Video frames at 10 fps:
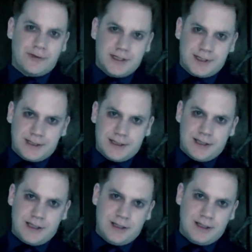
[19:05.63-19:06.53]
recently,
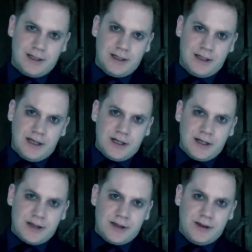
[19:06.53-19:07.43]

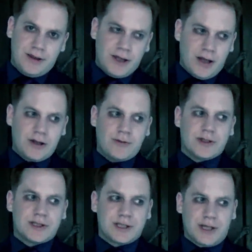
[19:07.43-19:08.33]
none were
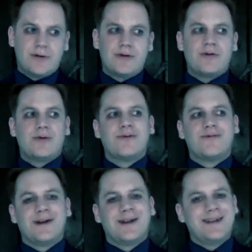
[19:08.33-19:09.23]
so
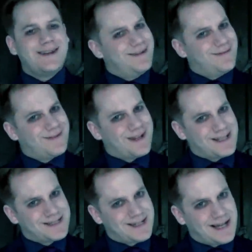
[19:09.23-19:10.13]
relieved
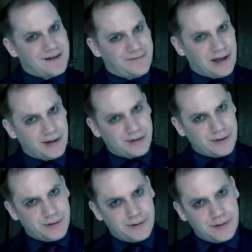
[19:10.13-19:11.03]
as Clan
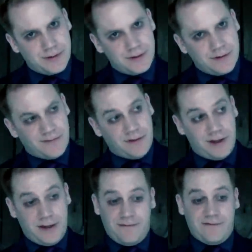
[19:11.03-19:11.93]
Ventru, for
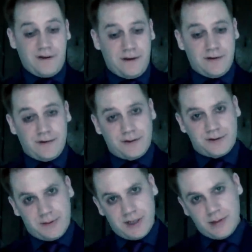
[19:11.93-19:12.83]
they feared the
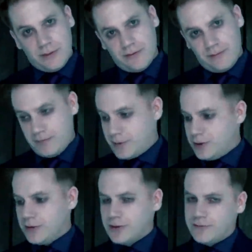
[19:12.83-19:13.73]
Tremere were
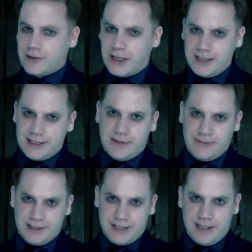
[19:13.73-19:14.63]
due to rise up
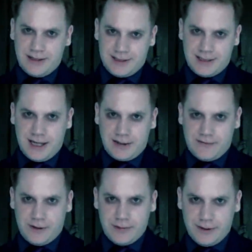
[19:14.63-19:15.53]
and take the sect
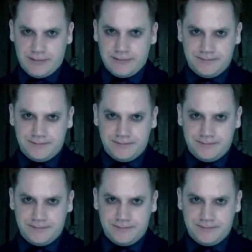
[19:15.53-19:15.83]
from them.